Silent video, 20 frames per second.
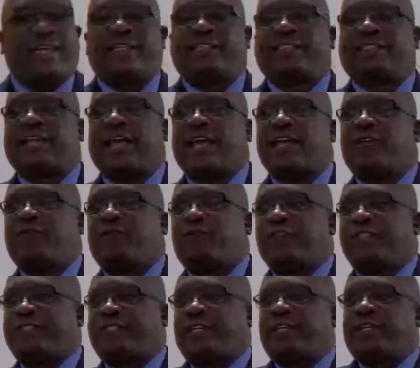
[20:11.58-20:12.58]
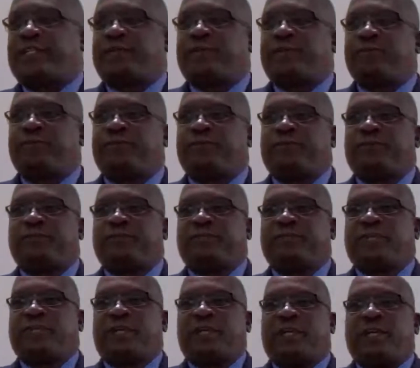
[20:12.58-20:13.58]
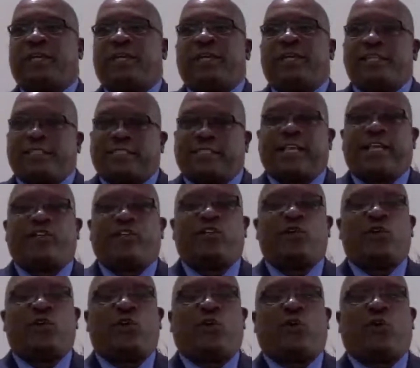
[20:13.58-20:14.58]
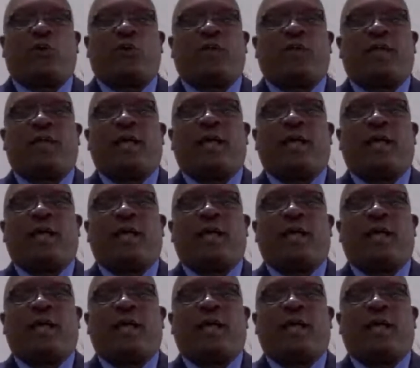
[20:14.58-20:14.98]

a site visit, he said, you know,